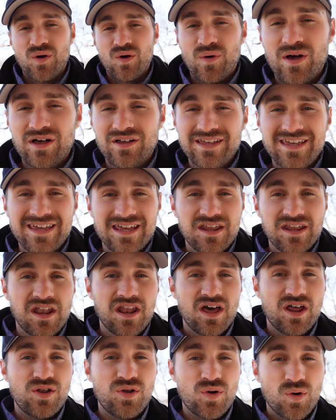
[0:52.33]
Well,
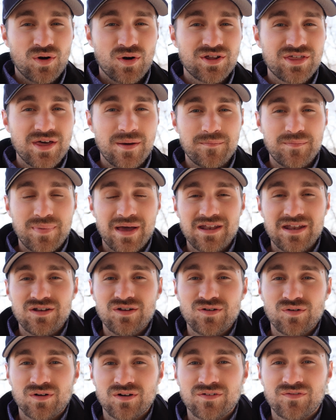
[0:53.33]
in North
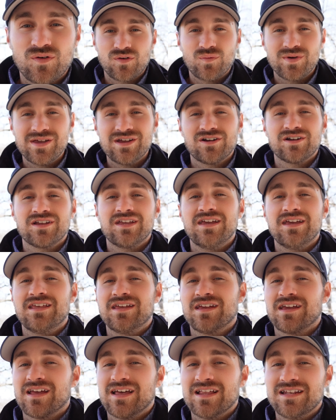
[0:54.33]
Bettendorf, we are
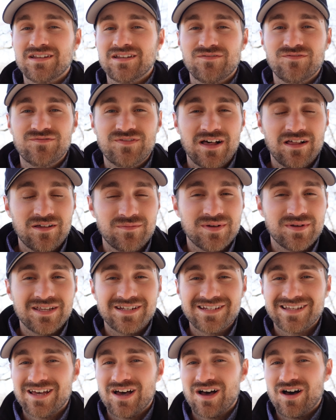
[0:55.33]
getting
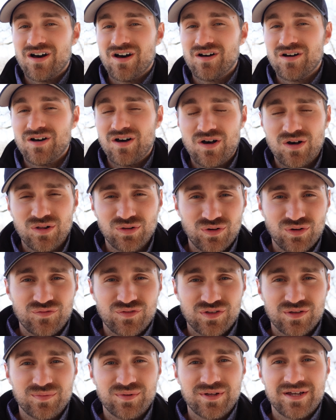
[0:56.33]
development all
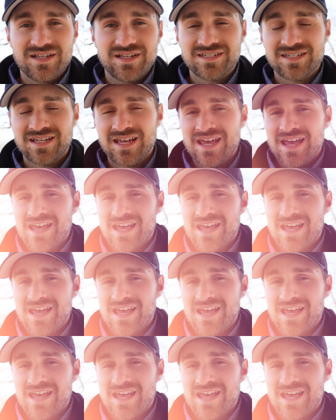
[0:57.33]
over the place.